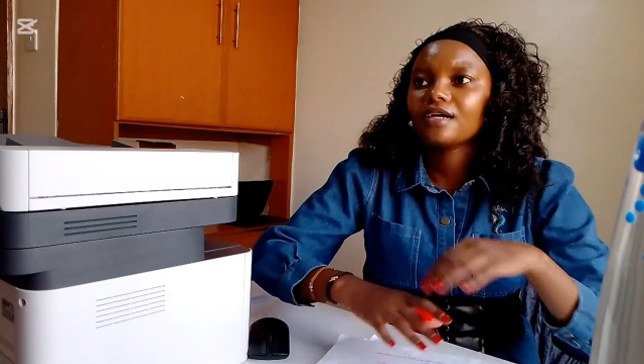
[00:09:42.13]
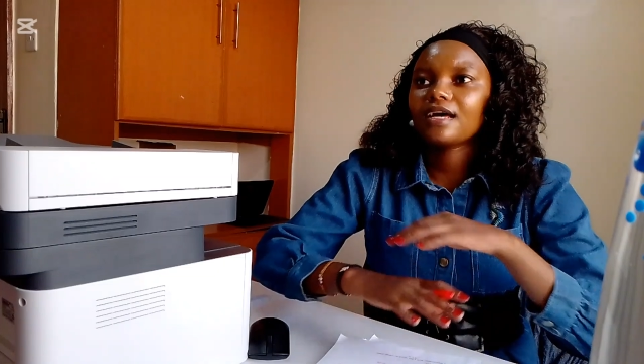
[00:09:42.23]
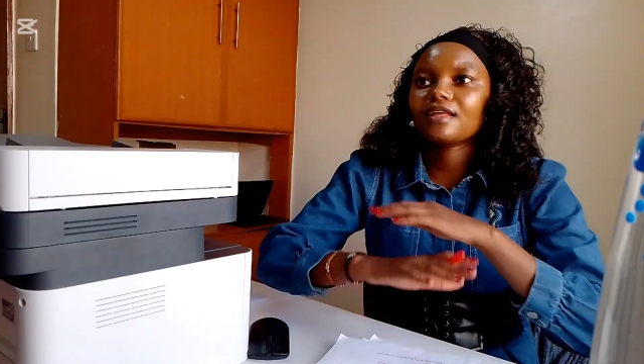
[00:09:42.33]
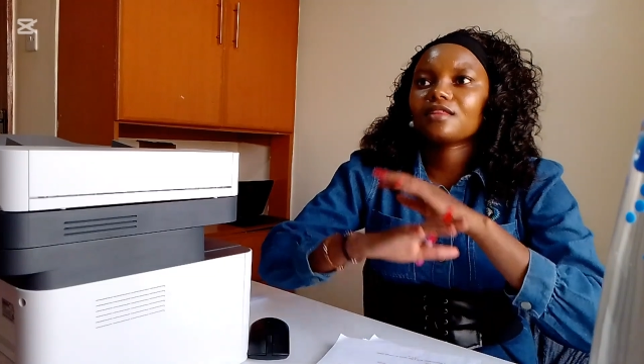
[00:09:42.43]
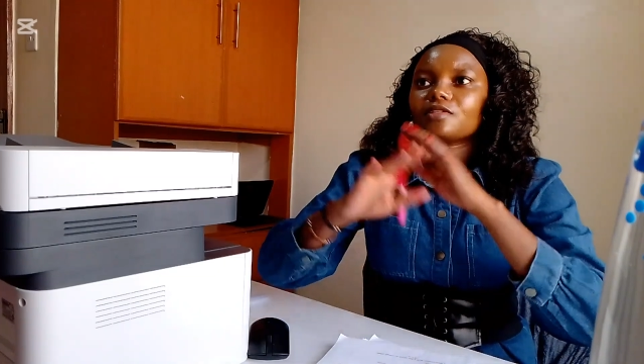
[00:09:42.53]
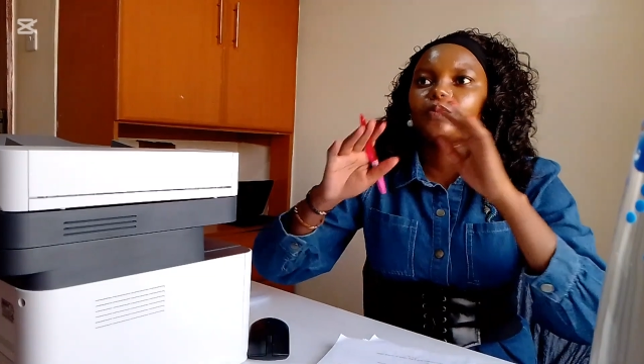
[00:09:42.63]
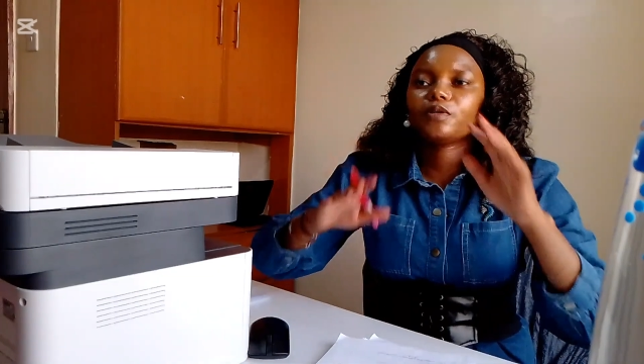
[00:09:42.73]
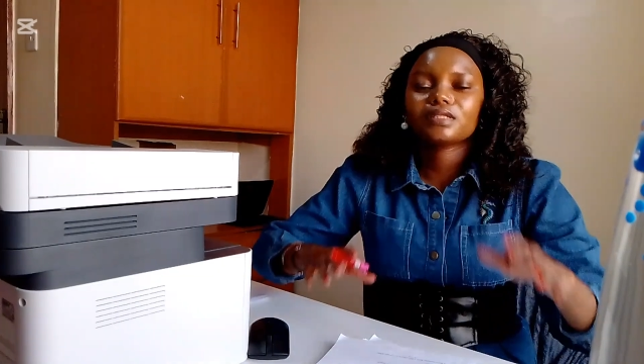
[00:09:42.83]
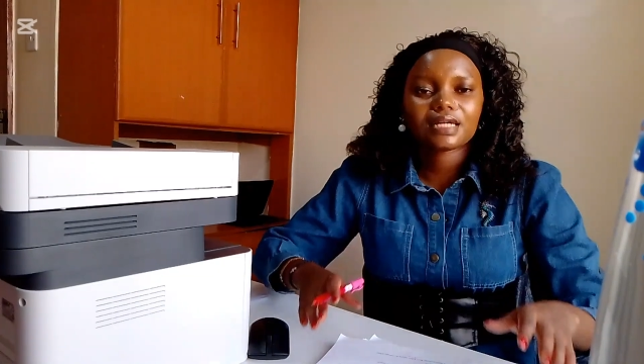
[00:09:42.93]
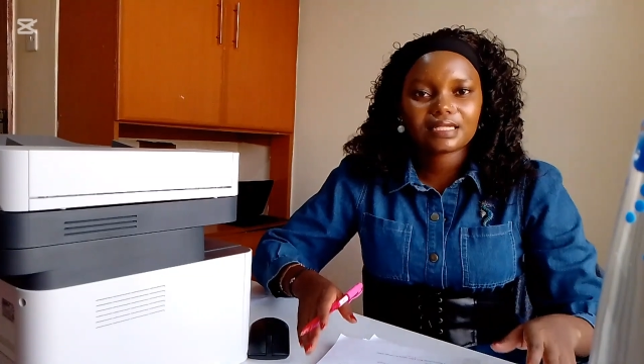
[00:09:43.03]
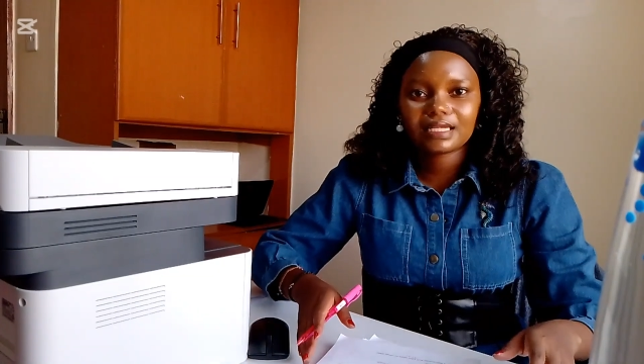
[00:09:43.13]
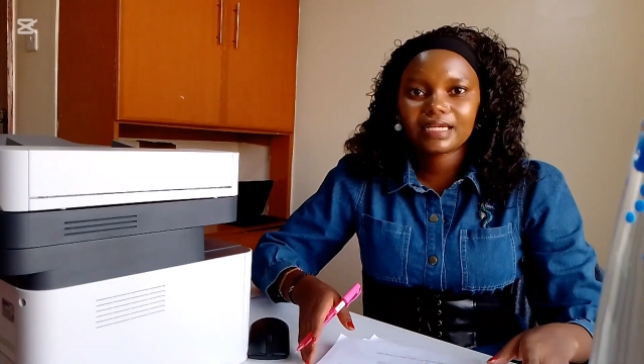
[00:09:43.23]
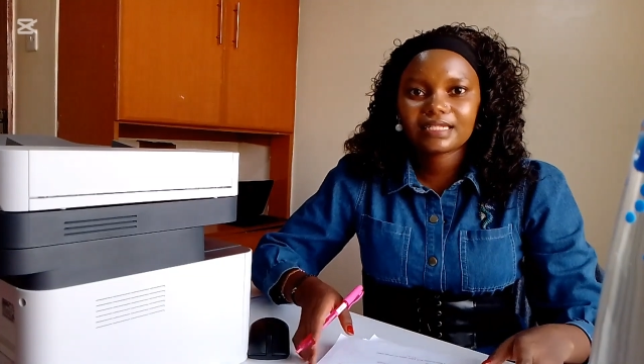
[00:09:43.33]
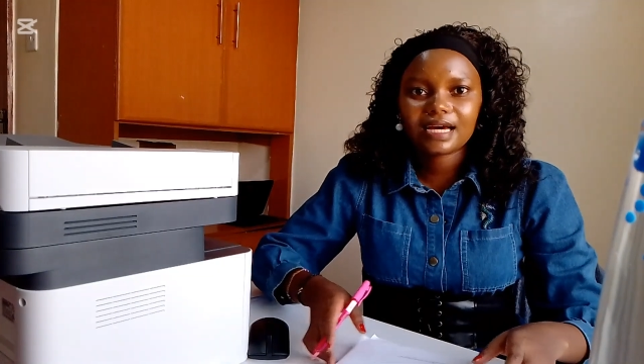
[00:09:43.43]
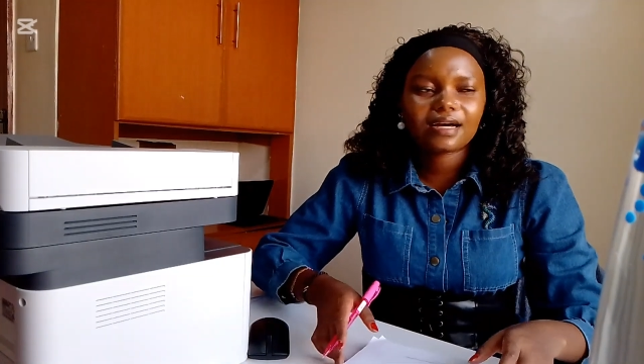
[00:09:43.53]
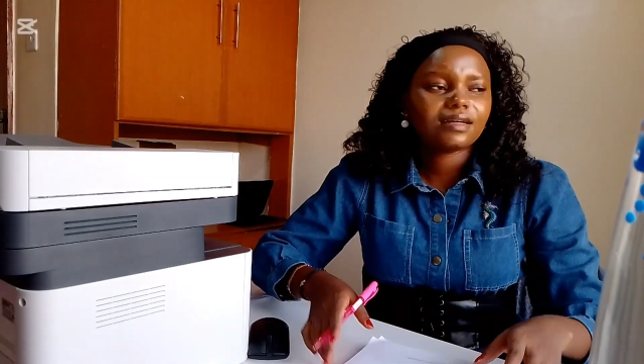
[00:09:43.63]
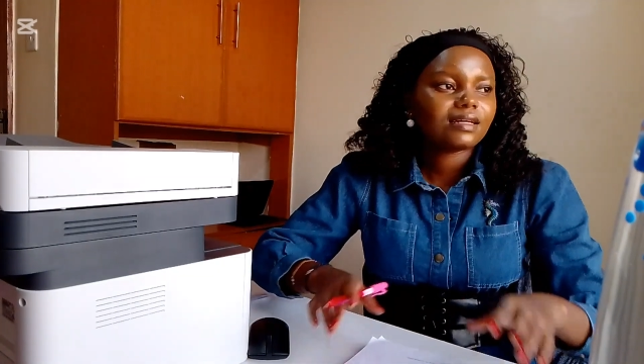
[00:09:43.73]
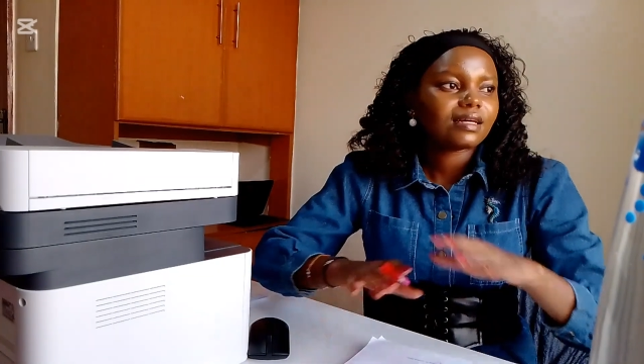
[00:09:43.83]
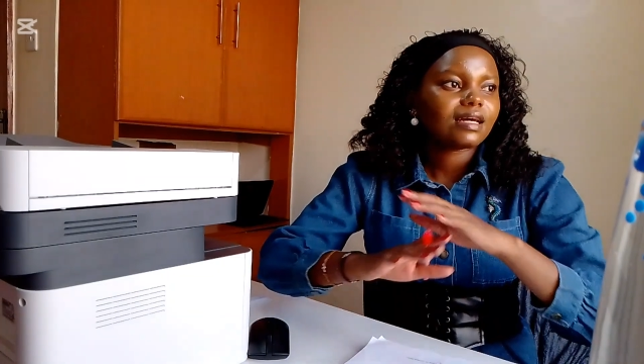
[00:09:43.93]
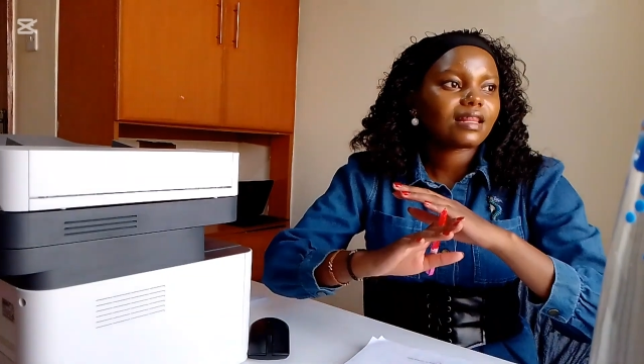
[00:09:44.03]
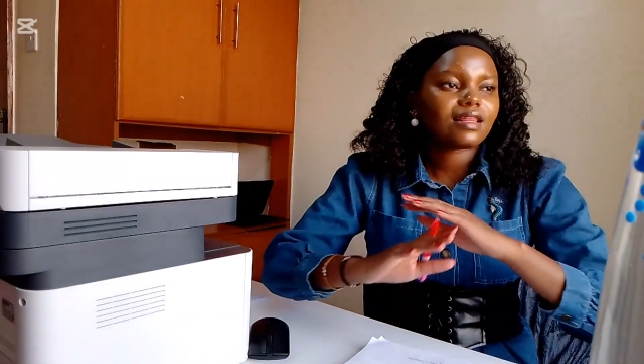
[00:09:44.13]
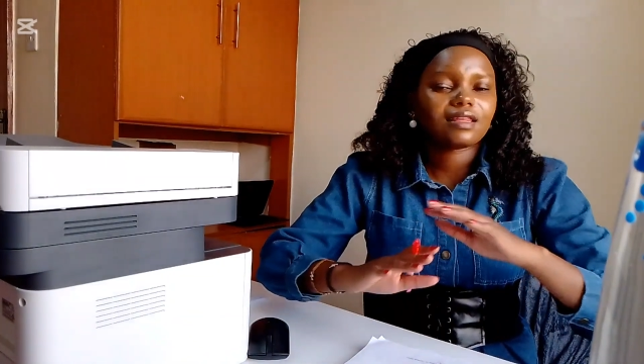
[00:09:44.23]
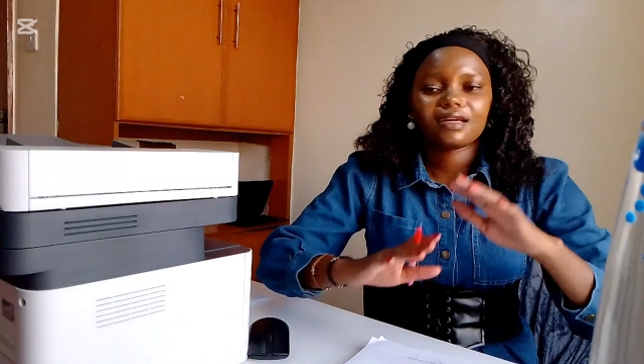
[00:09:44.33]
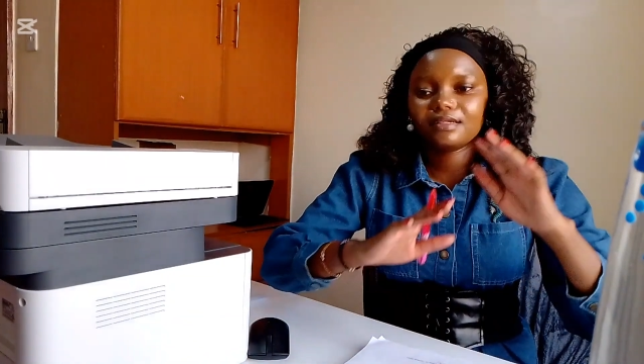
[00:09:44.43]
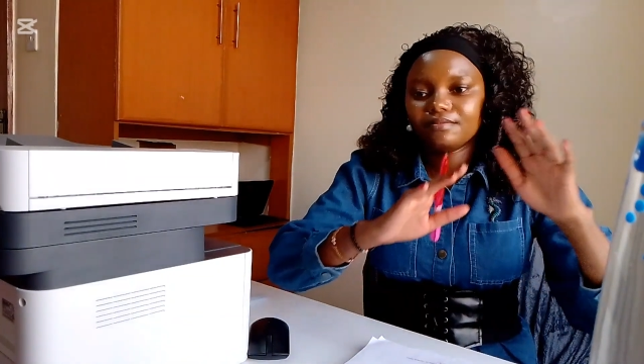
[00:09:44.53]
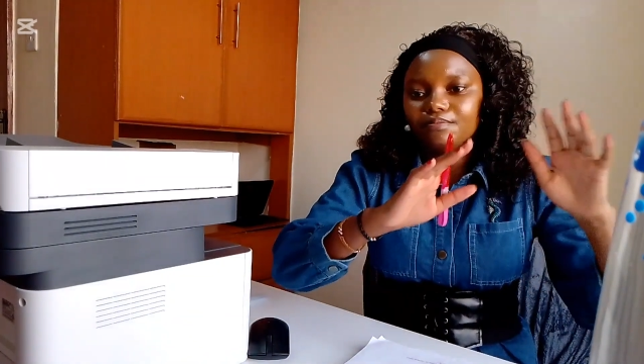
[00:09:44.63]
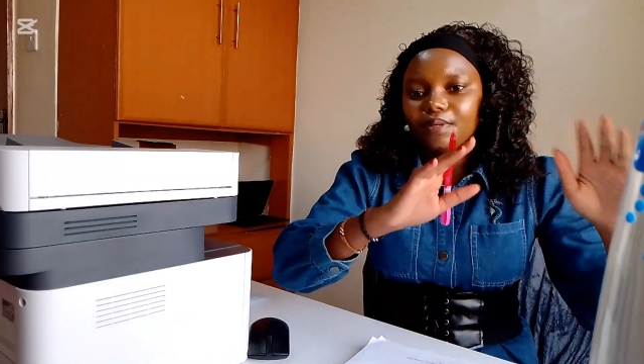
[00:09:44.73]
gather the sponsor's letter, gather the